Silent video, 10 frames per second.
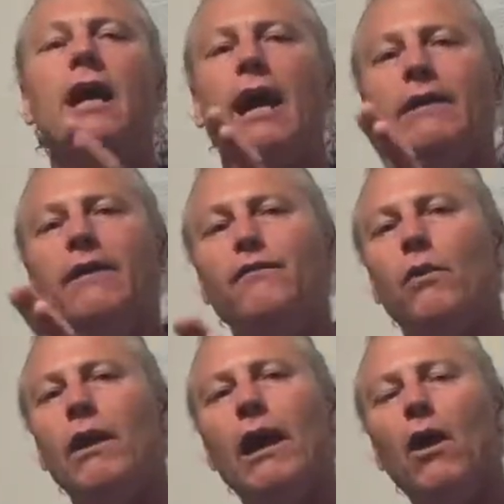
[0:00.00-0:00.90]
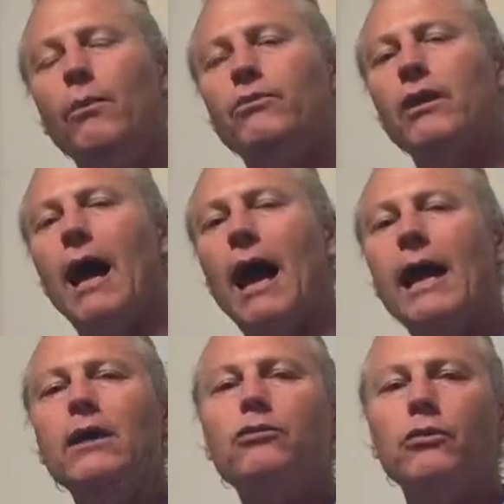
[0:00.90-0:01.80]
and therefore it helps to
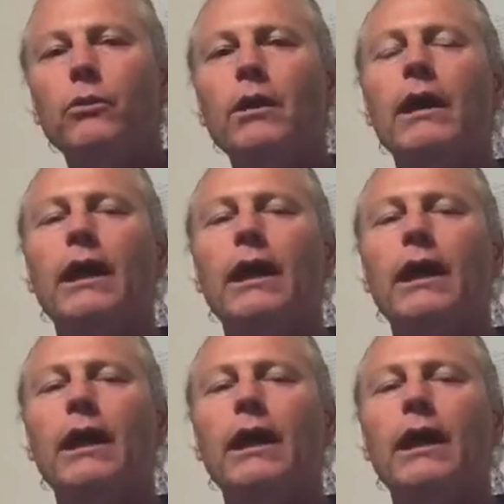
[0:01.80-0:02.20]
aid you